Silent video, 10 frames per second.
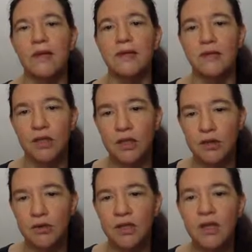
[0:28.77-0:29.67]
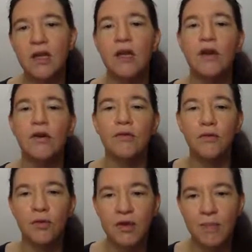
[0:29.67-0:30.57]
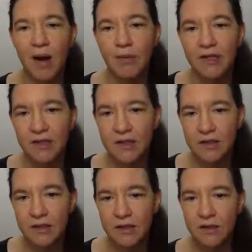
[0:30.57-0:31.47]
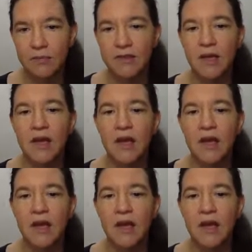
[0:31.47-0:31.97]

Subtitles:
security for the public key systems.